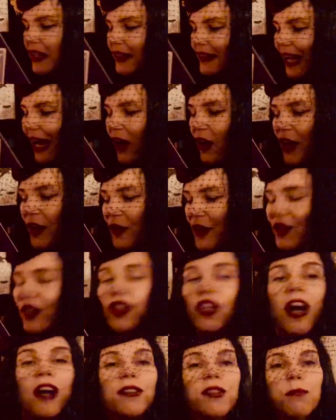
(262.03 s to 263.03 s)
Now, this
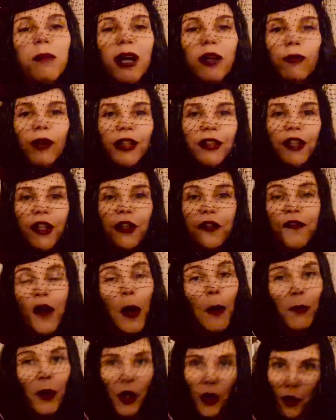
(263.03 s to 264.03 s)
starts my run of
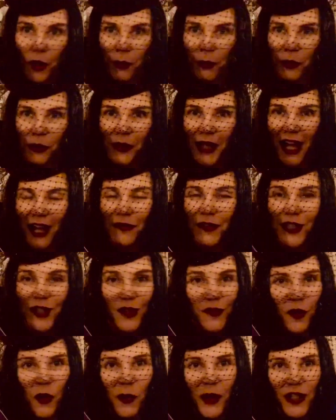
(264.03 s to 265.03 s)
purple
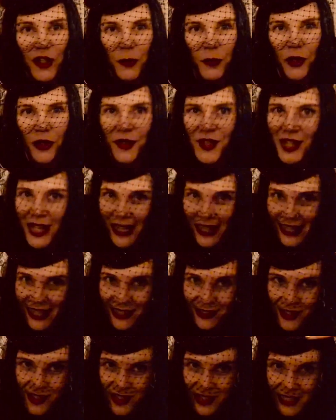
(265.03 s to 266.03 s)
covers for witch books,
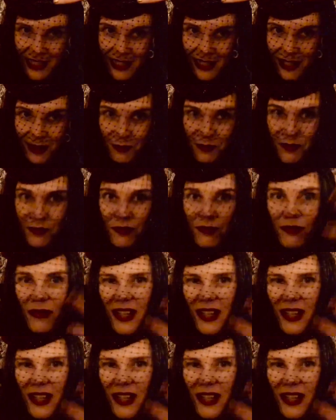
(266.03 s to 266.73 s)
hence the um,